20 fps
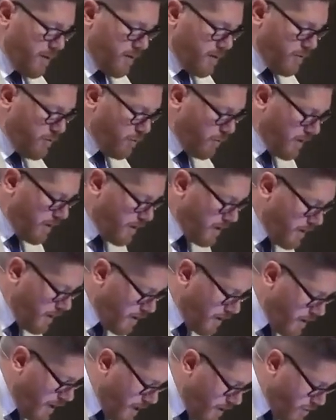twin
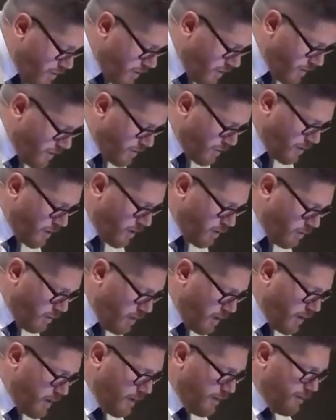natures. So
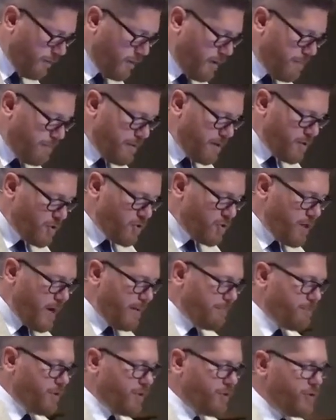look at Philippians
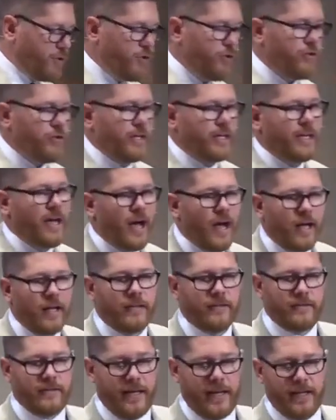chapter 2. The
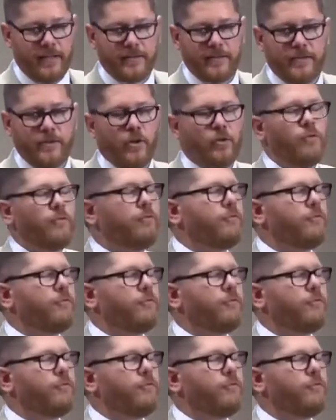context, don't